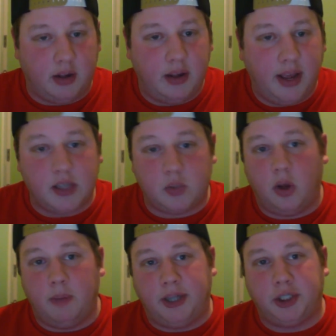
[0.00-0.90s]
As well,
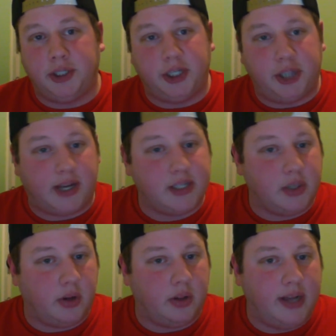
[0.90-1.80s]
make sure you check us out online,